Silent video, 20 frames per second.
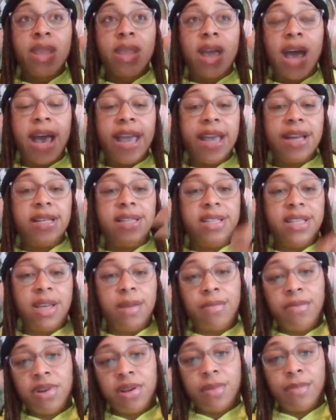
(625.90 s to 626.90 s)
I had
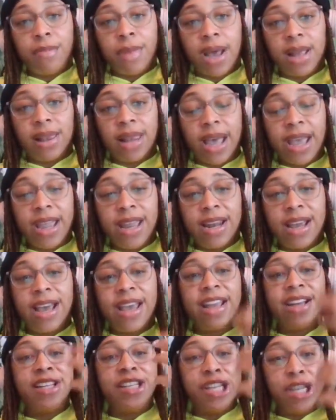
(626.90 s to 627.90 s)
dimmed my light. I
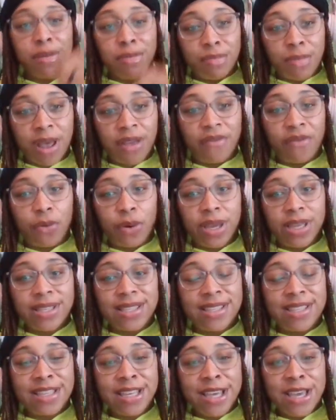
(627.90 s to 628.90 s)
had dimmed my
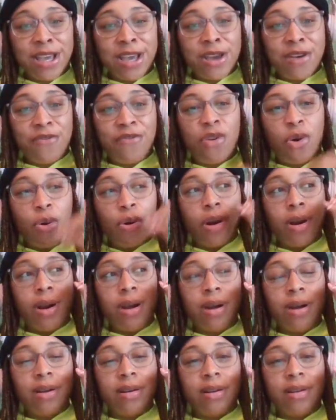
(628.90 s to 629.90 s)
voice
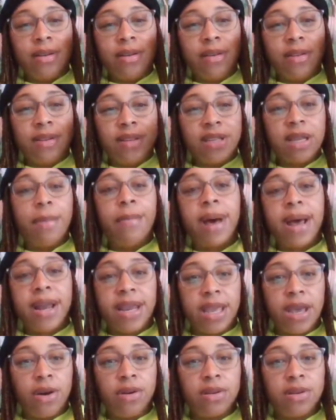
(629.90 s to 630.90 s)
for
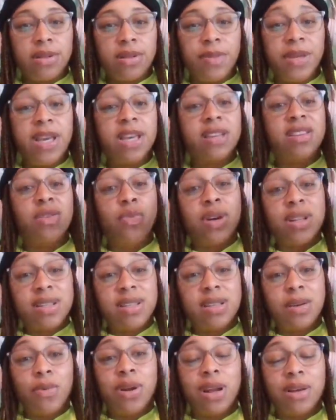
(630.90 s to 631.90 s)
somebody else because of what
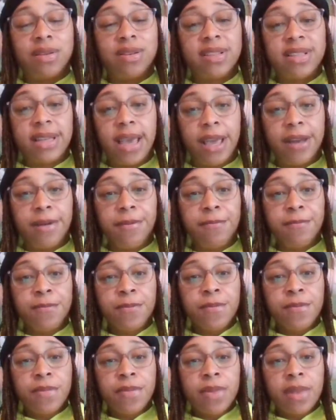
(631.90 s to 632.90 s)
someone else said,
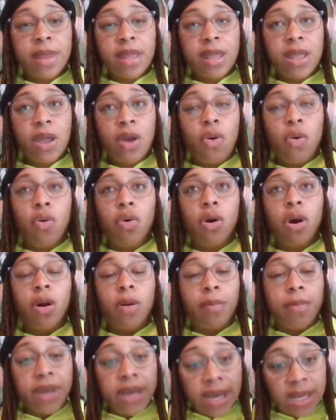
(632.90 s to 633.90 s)
or
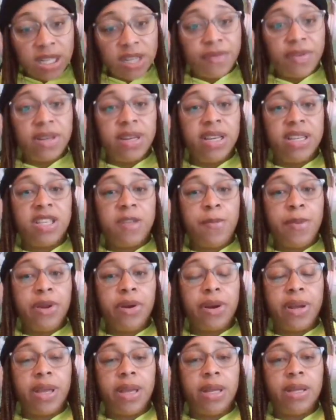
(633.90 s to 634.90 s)
because of an
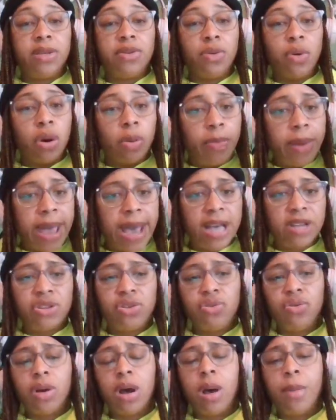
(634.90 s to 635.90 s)
experience or
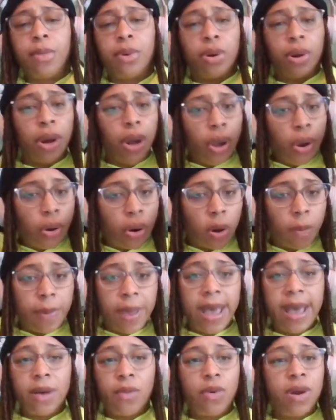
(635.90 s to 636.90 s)
past trauma or
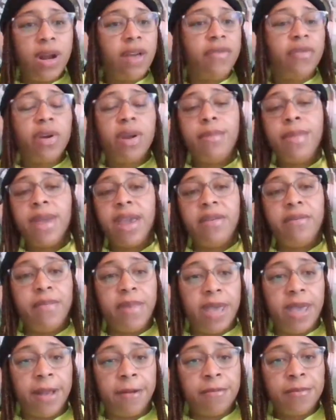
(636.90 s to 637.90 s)
whatever it may have
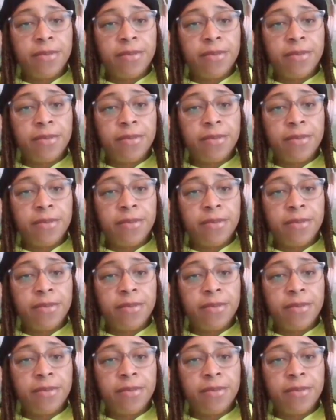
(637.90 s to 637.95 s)
been.